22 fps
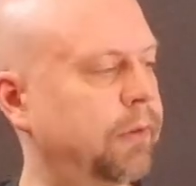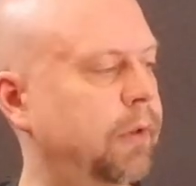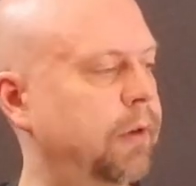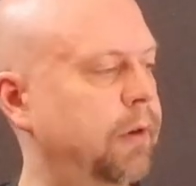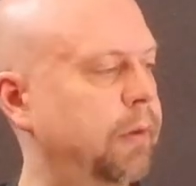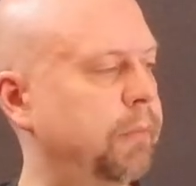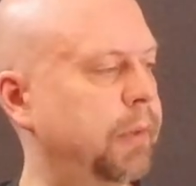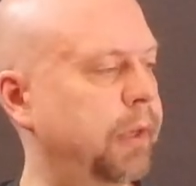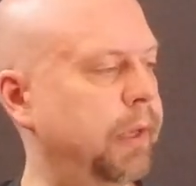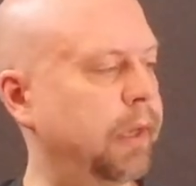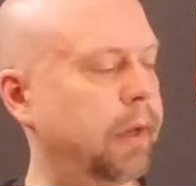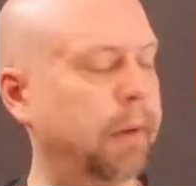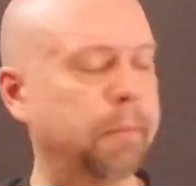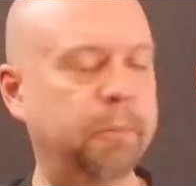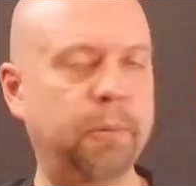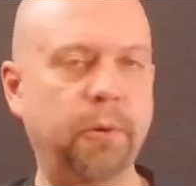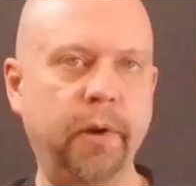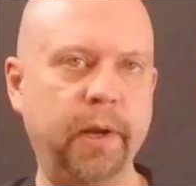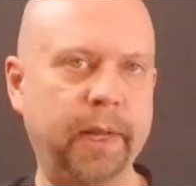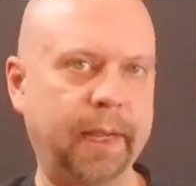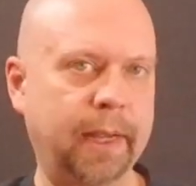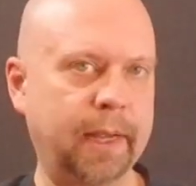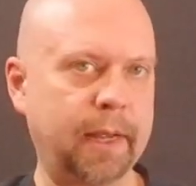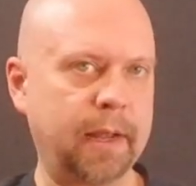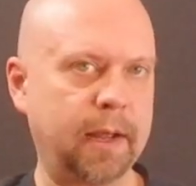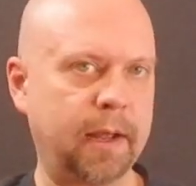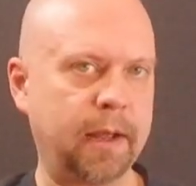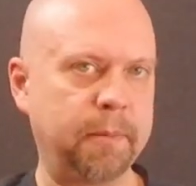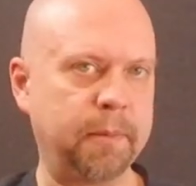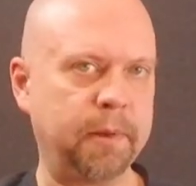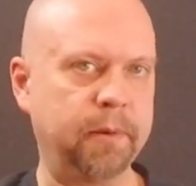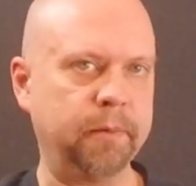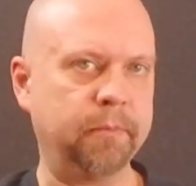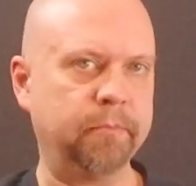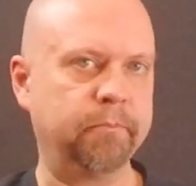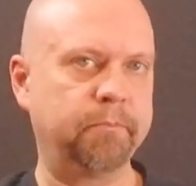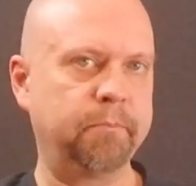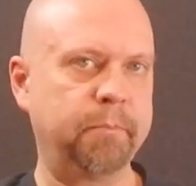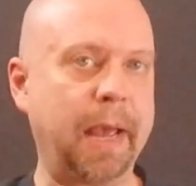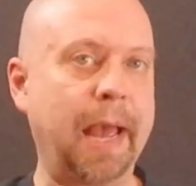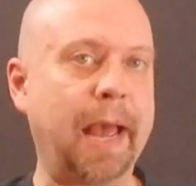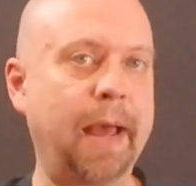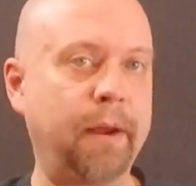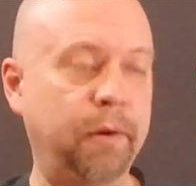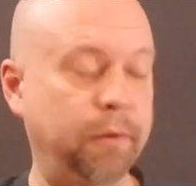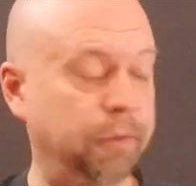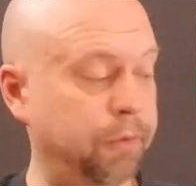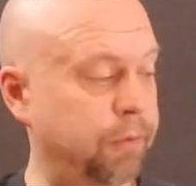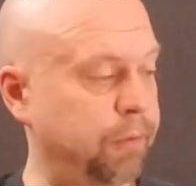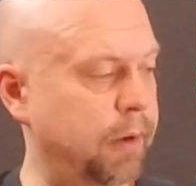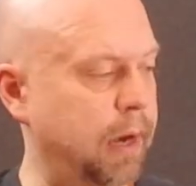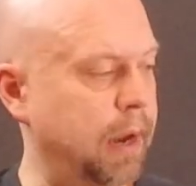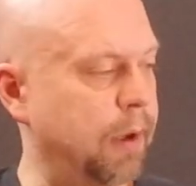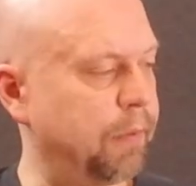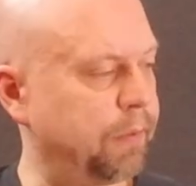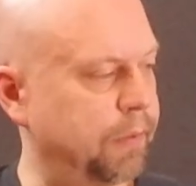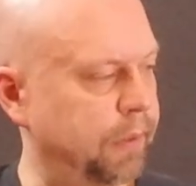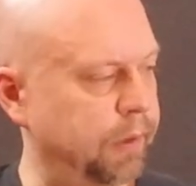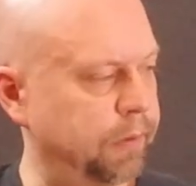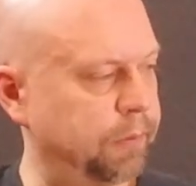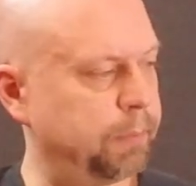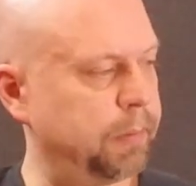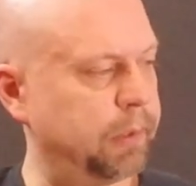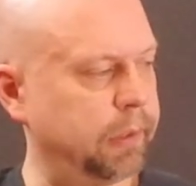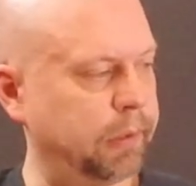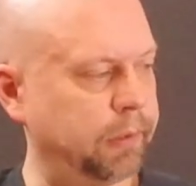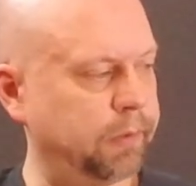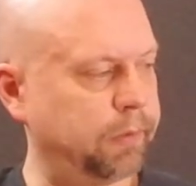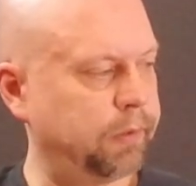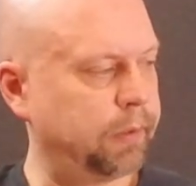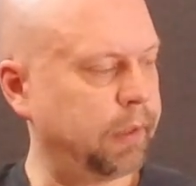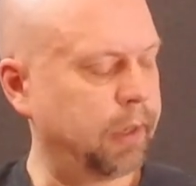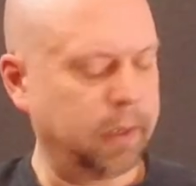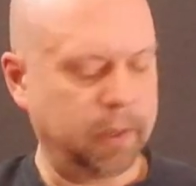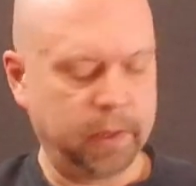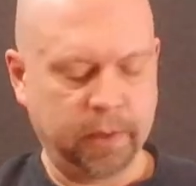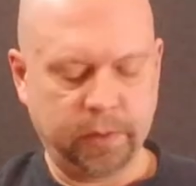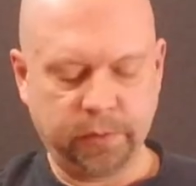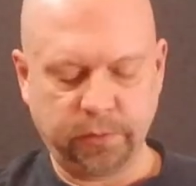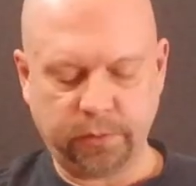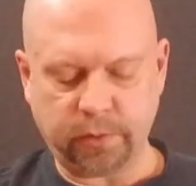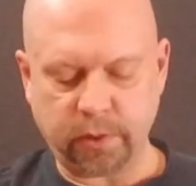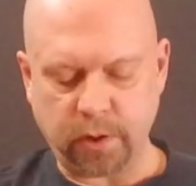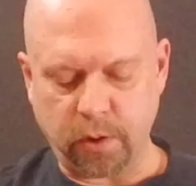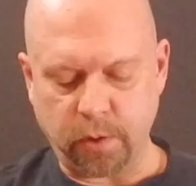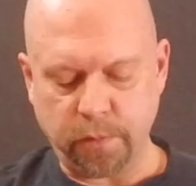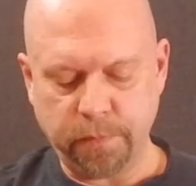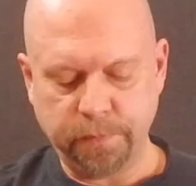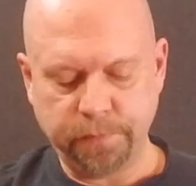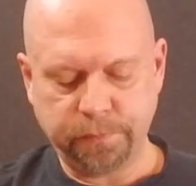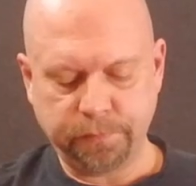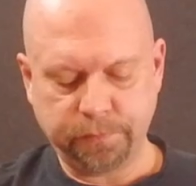going to be a pretty common pattern throughout this piece. So